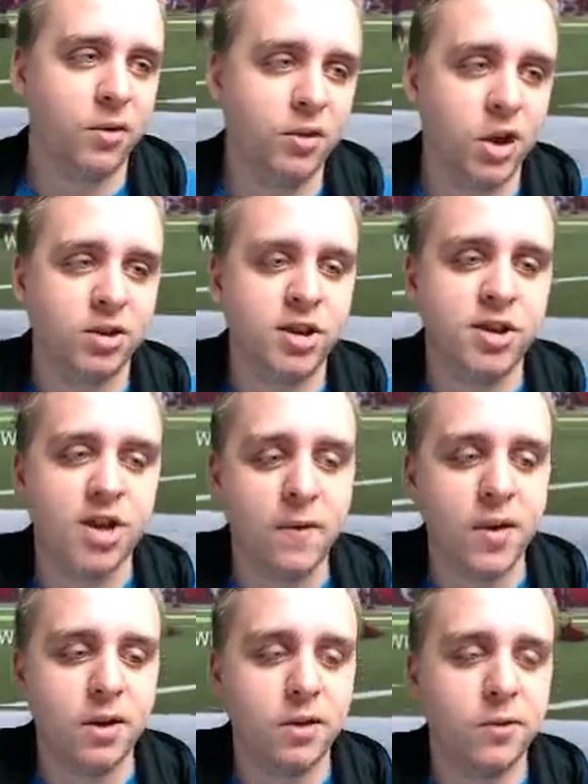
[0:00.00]
have their
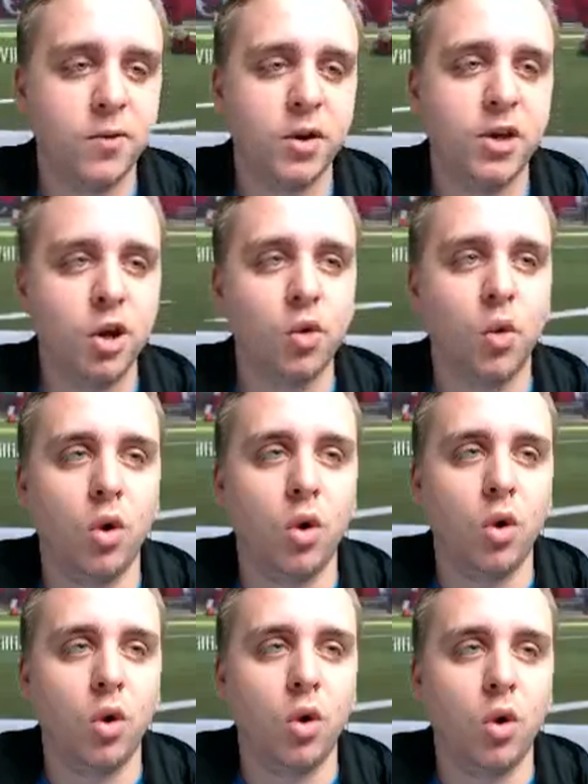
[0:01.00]
7 for year
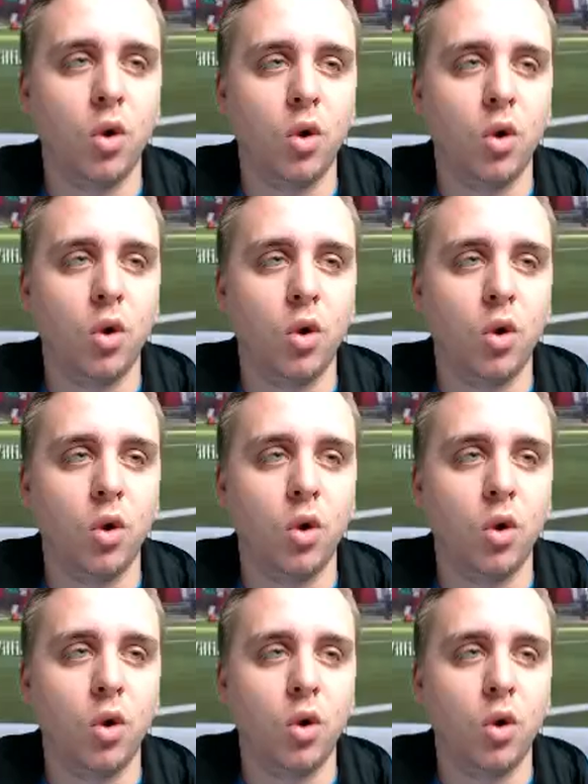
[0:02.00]
1, or
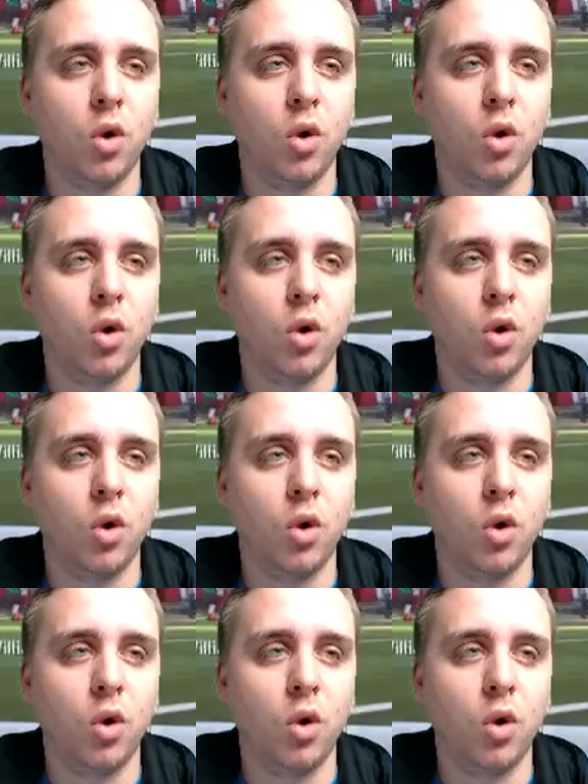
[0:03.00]
for year 2 of